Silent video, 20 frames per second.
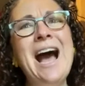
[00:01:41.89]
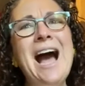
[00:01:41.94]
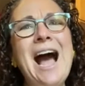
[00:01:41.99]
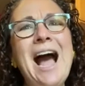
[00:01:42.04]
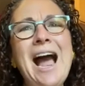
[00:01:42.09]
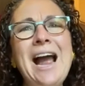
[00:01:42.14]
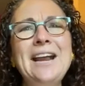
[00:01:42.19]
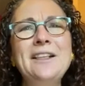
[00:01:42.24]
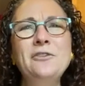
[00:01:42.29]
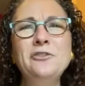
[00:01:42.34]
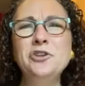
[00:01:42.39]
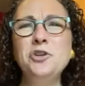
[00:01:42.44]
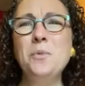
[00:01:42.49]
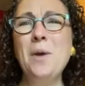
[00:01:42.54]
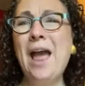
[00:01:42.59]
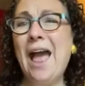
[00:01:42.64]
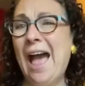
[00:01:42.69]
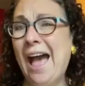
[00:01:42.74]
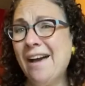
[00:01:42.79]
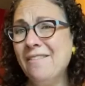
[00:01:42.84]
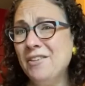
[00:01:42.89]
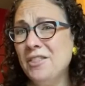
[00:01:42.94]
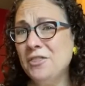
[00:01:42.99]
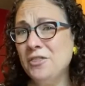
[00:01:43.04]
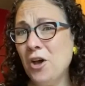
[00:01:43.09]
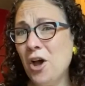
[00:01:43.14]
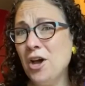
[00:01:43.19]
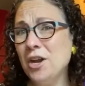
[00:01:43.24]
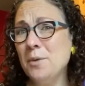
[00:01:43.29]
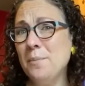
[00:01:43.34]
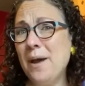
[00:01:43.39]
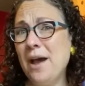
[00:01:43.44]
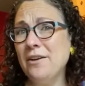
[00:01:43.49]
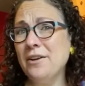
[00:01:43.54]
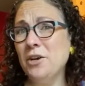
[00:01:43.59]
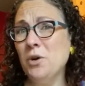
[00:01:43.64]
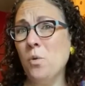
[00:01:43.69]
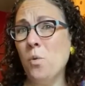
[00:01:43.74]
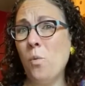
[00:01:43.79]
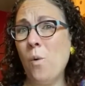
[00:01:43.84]
either you haven't thought about
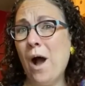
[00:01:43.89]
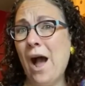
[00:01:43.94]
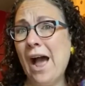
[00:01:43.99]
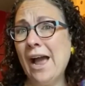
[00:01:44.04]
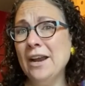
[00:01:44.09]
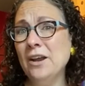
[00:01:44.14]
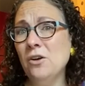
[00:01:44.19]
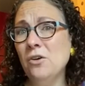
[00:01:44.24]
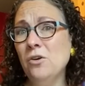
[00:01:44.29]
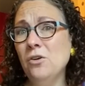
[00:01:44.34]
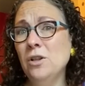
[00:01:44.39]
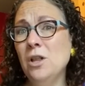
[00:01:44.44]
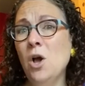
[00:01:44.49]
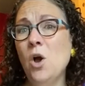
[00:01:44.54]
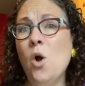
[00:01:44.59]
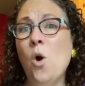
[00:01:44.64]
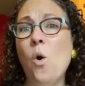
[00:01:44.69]
in a while